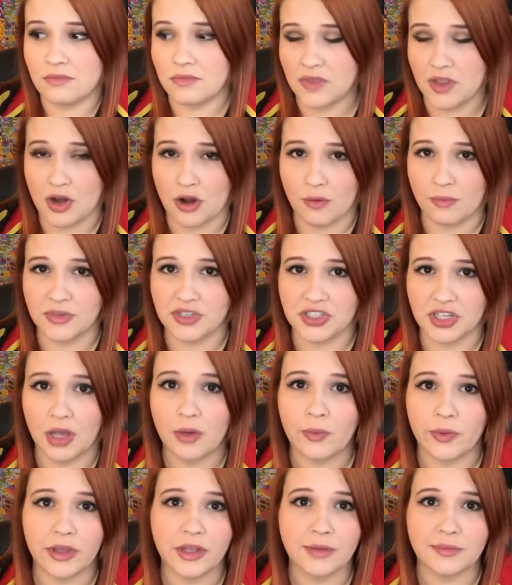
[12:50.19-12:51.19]
You know,
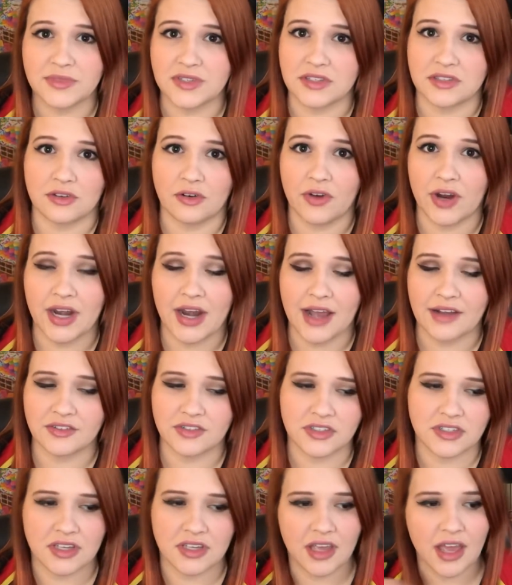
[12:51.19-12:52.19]
Michelle Williams is a great
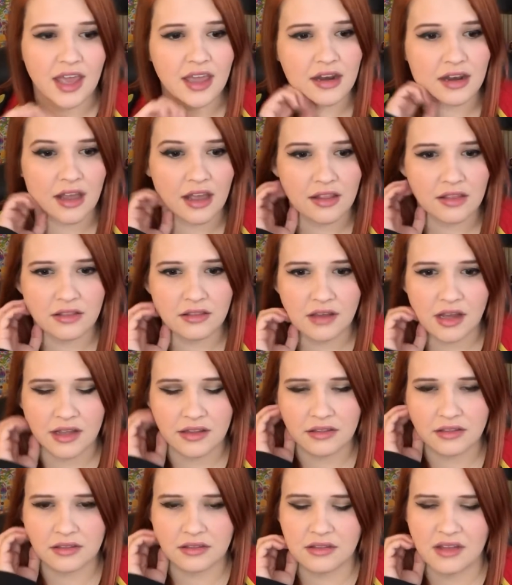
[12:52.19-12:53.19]
actress again,
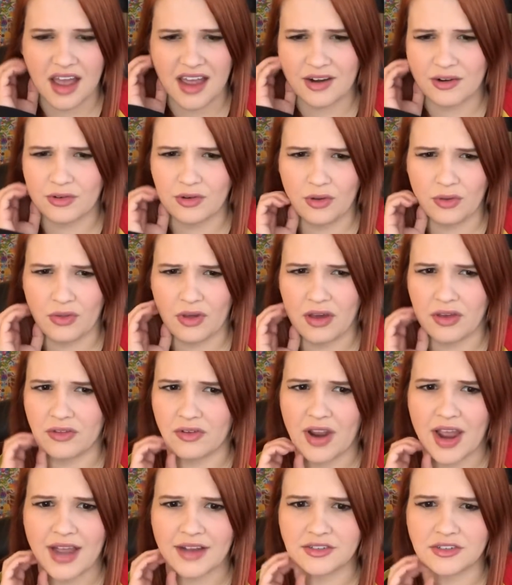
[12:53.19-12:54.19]
and I don't know the
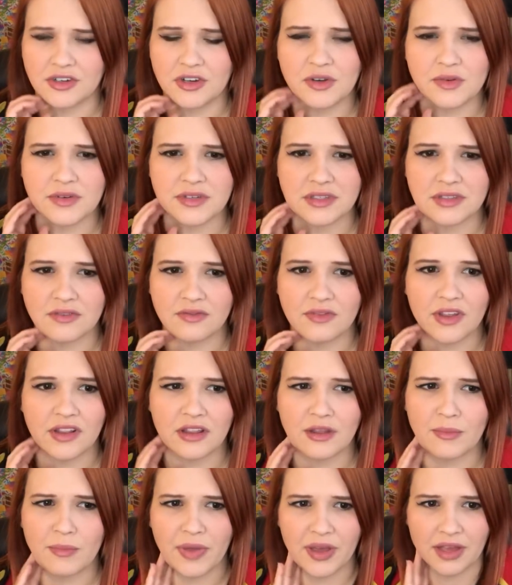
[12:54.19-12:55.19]
other actor who is the
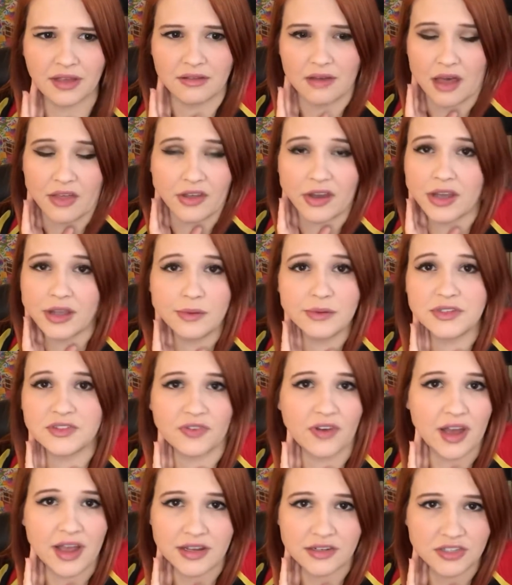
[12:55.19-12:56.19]
villain, but I thought he was
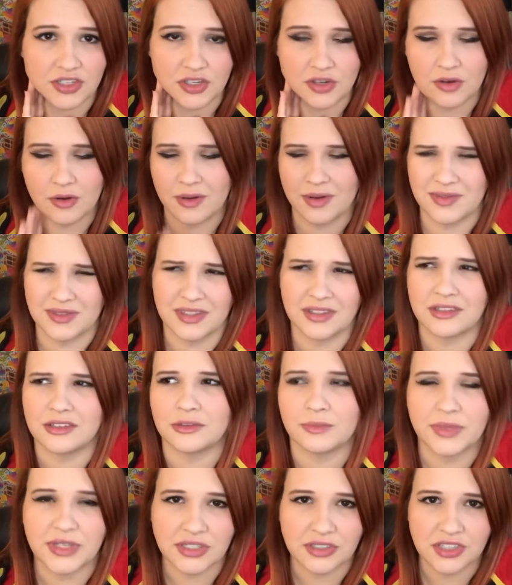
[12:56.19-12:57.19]
fine too. He was a
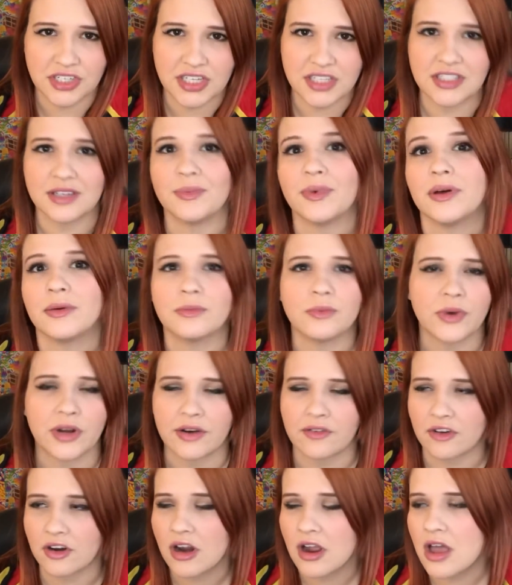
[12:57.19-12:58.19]
little bit cheesy, but
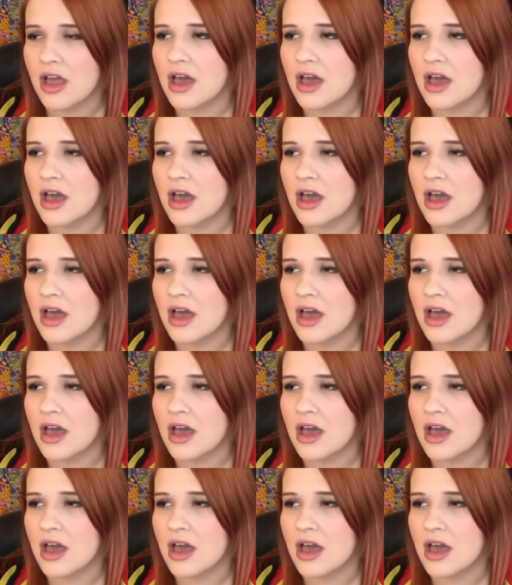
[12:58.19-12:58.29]
whatever.